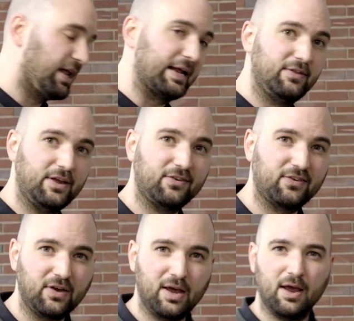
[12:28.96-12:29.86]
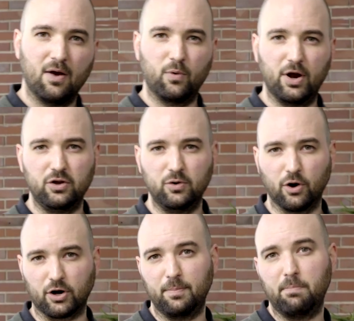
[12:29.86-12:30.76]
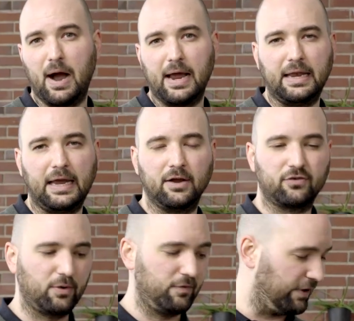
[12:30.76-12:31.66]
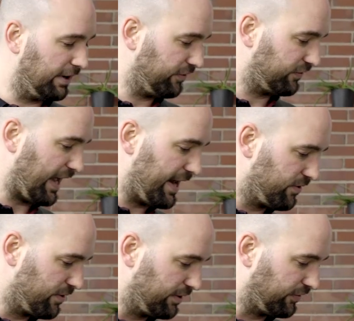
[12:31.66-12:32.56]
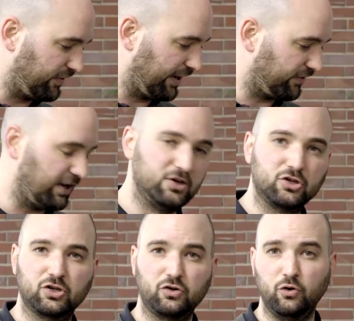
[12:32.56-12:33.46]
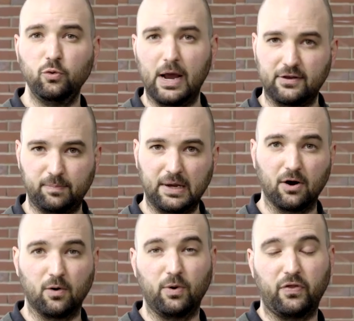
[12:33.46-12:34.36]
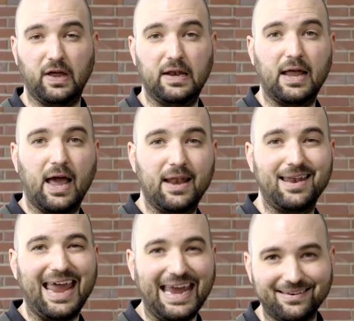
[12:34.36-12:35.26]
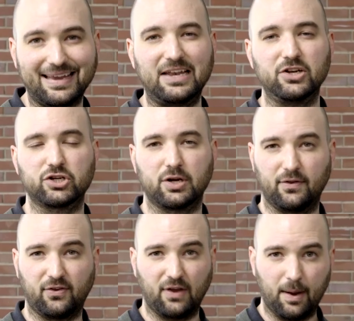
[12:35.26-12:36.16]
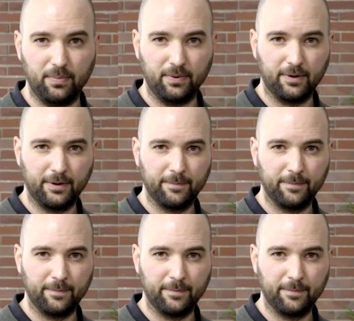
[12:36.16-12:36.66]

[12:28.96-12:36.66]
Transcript: like this, where you are combining sort of a standard 6-inch two-way speaker with an 8-inch sub,